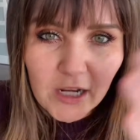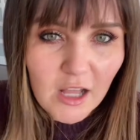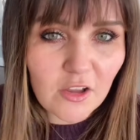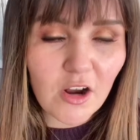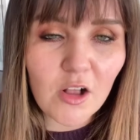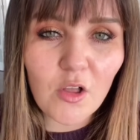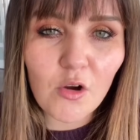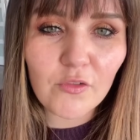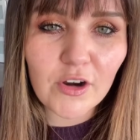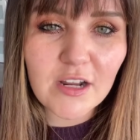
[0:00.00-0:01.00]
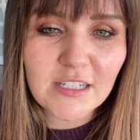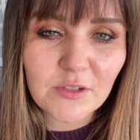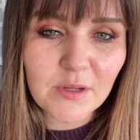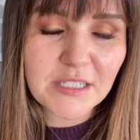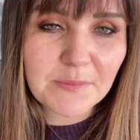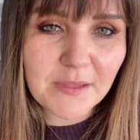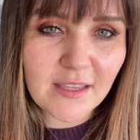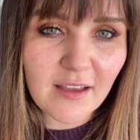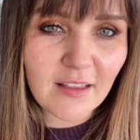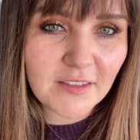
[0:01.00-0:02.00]
color all over is going to
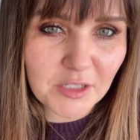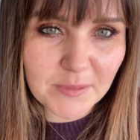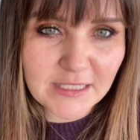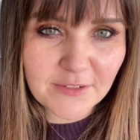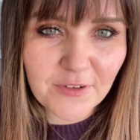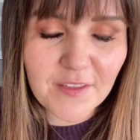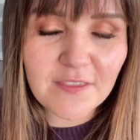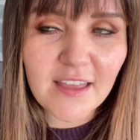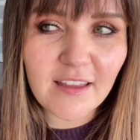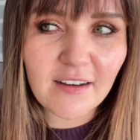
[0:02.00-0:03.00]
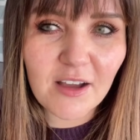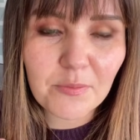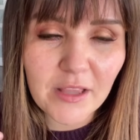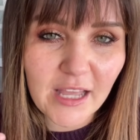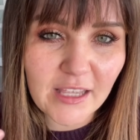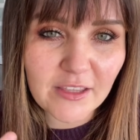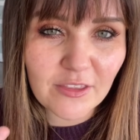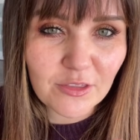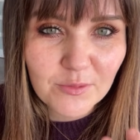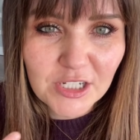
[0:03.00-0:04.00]
be a little bit different than applying
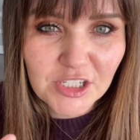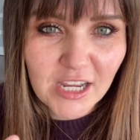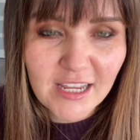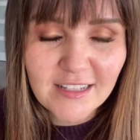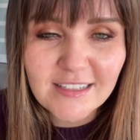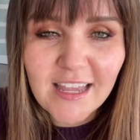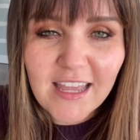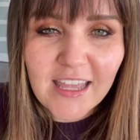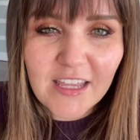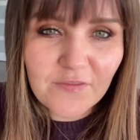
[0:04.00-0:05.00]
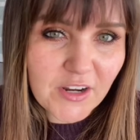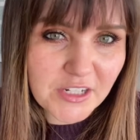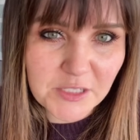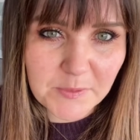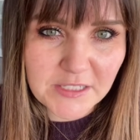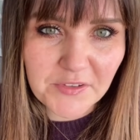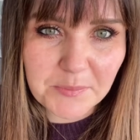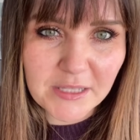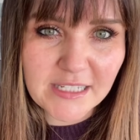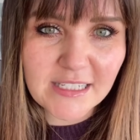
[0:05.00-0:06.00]
3 shades in very
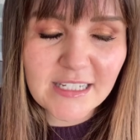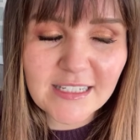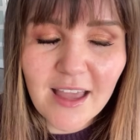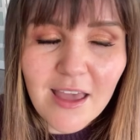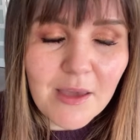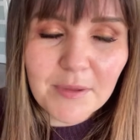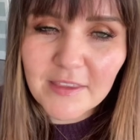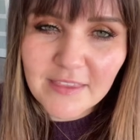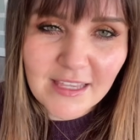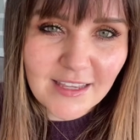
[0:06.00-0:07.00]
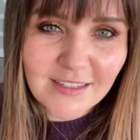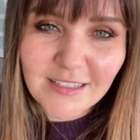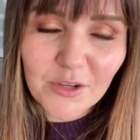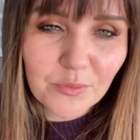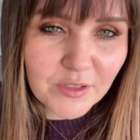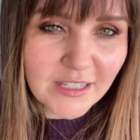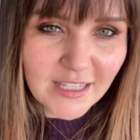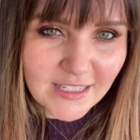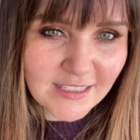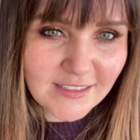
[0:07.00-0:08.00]
specific places. But the thing is, it
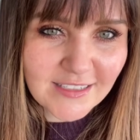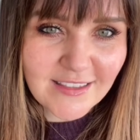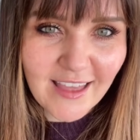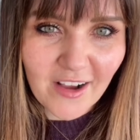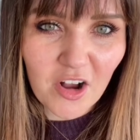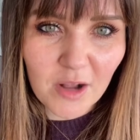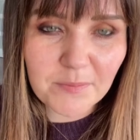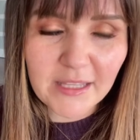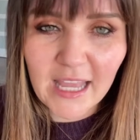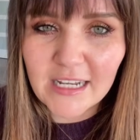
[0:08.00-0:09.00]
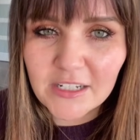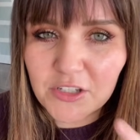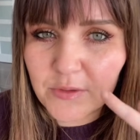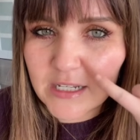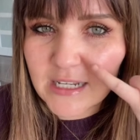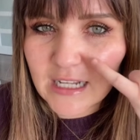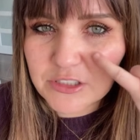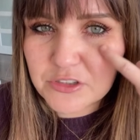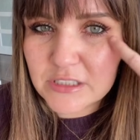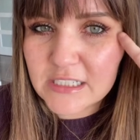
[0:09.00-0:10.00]
really isn't that complicated. You can
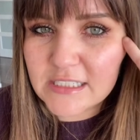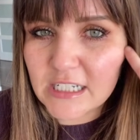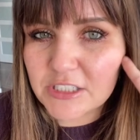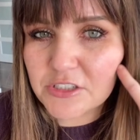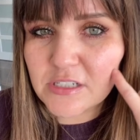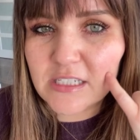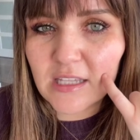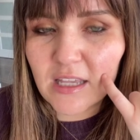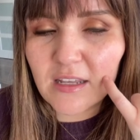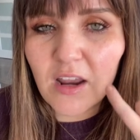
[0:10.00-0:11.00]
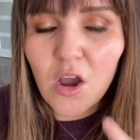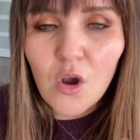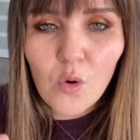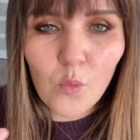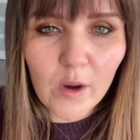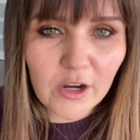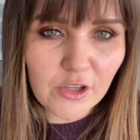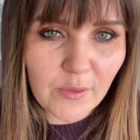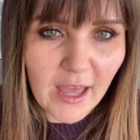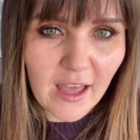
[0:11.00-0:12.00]
naturally see on your skin where
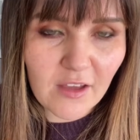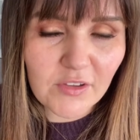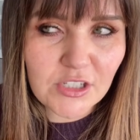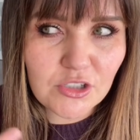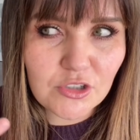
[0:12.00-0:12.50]
you have